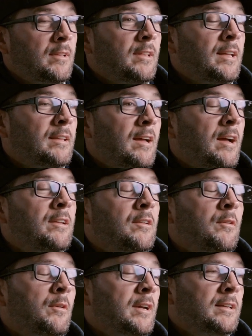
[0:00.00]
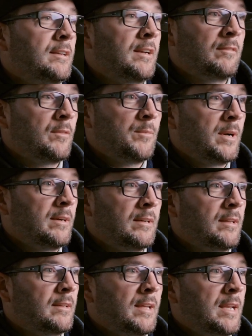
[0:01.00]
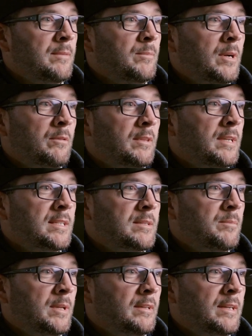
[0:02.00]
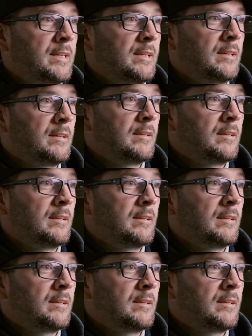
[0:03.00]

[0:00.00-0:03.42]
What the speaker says: I know I could never married anybody with a disability.